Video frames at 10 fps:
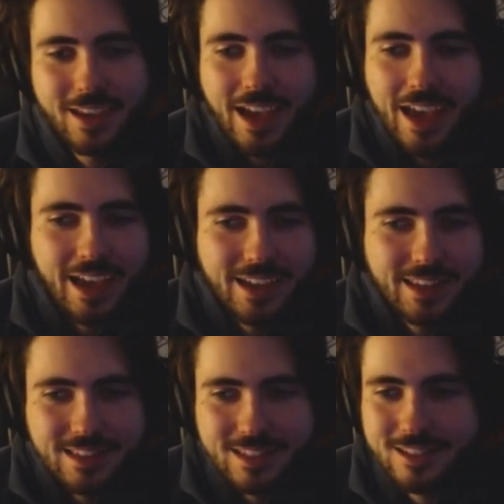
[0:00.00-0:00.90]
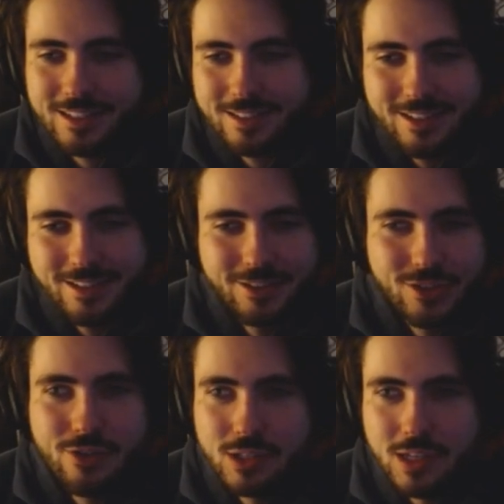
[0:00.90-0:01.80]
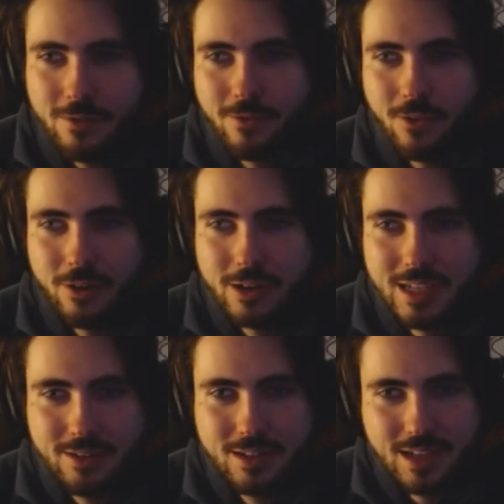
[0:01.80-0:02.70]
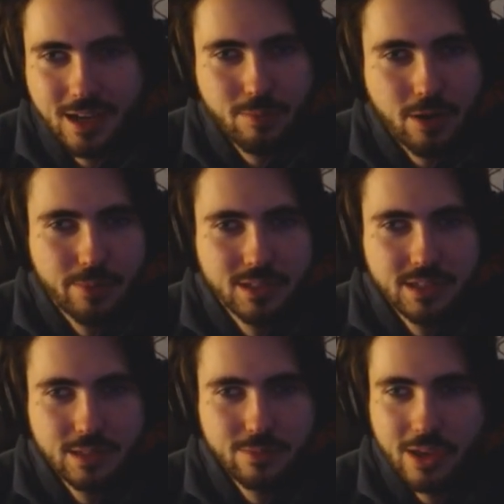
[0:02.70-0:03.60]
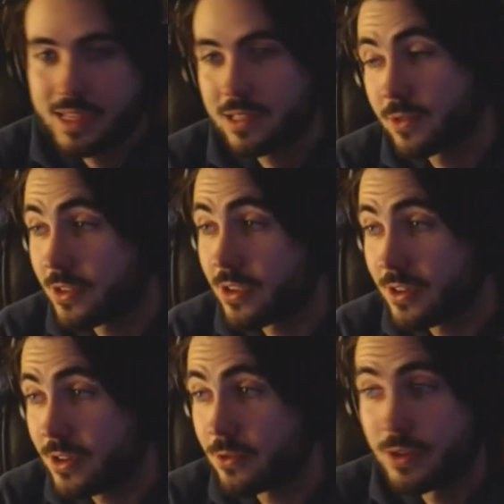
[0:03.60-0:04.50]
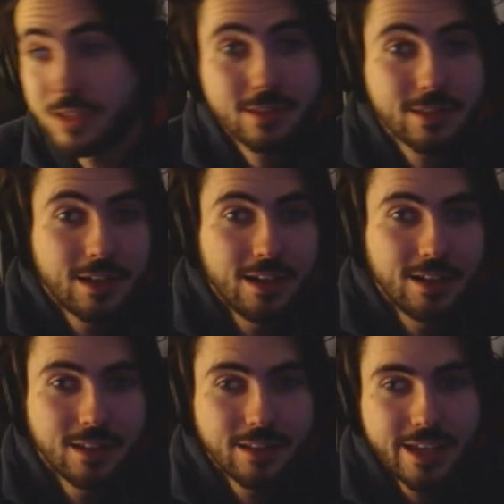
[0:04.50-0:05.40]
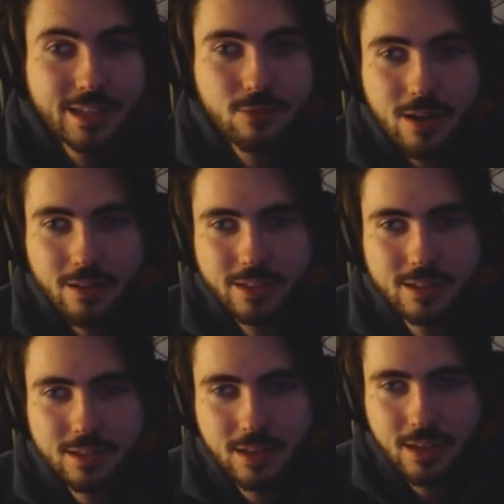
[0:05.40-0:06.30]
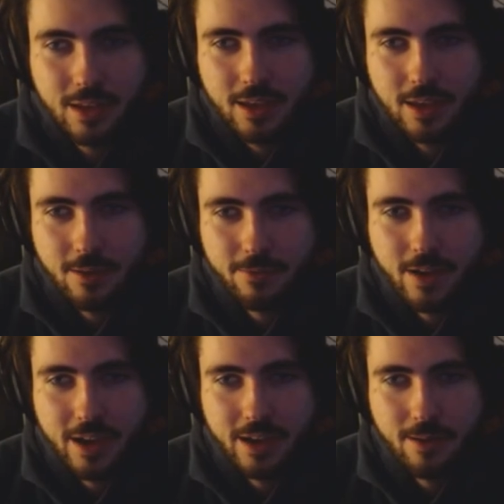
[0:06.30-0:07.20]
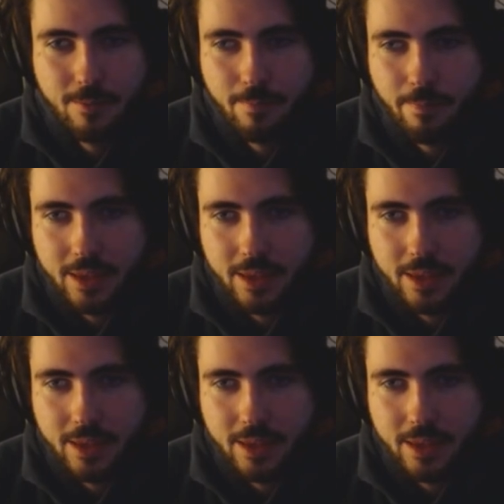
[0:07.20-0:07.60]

and, you know, use it for sound design purposes, because that's what you can do with a delay as well. Is if I